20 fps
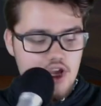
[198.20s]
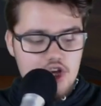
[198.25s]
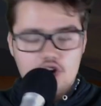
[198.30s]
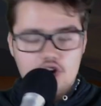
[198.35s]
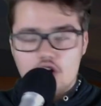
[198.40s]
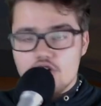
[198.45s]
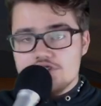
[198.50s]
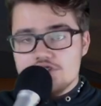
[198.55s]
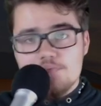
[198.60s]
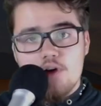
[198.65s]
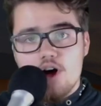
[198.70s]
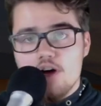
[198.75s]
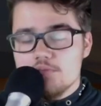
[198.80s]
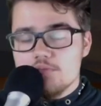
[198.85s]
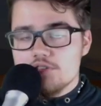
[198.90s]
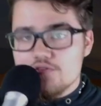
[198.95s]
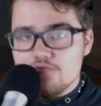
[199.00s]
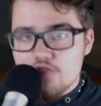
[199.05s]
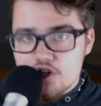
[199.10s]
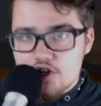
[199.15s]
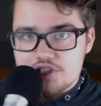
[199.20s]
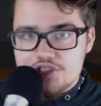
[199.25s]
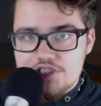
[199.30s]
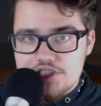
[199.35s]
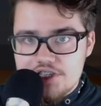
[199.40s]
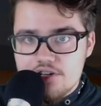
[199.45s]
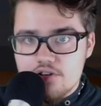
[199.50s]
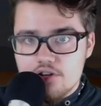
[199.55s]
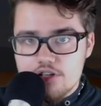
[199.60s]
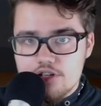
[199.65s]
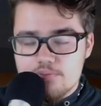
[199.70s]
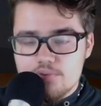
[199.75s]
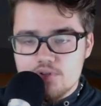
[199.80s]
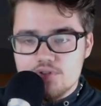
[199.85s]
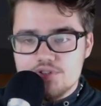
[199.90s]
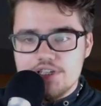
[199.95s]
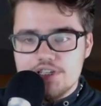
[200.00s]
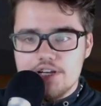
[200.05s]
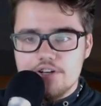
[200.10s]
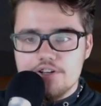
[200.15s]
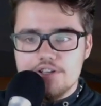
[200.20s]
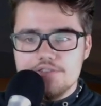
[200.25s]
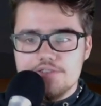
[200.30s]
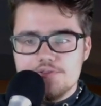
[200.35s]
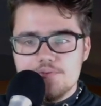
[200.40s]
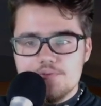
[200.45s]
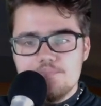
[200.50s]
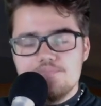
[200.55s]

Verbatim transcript: Carson Palmer's first year under Bruce Arians,